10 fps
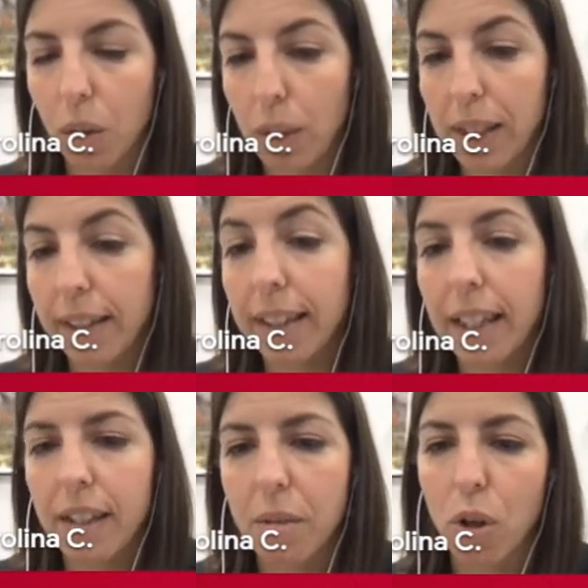with
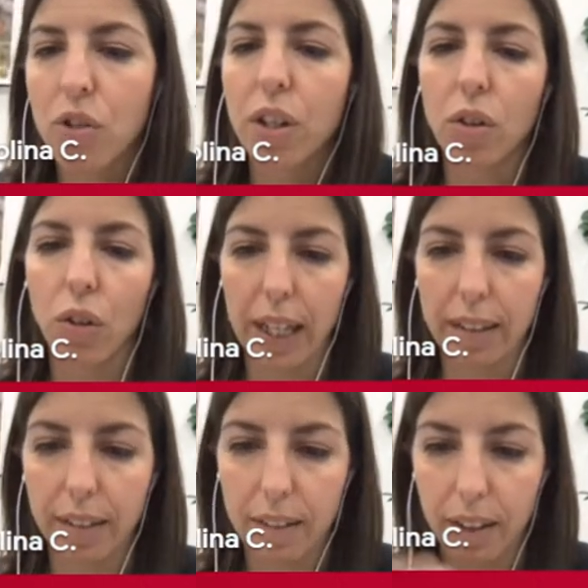antennas mostly
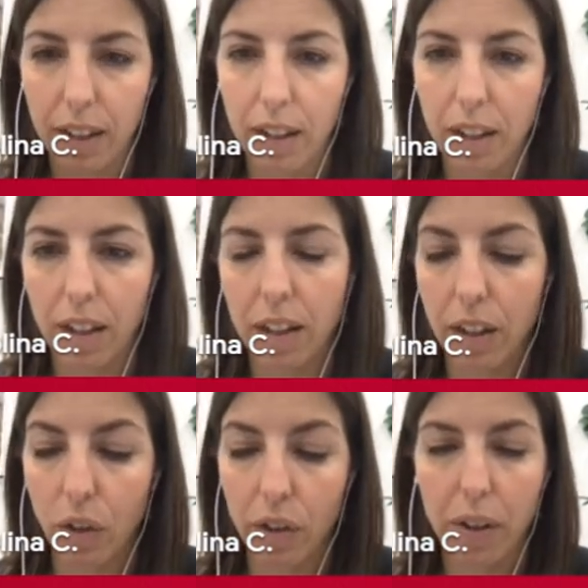located in
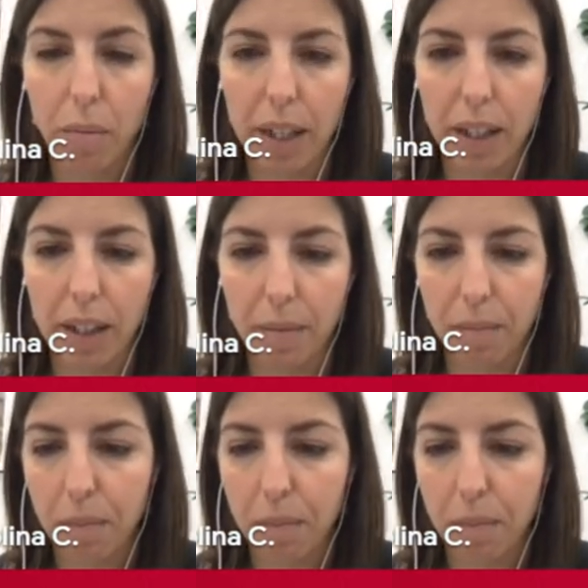North America.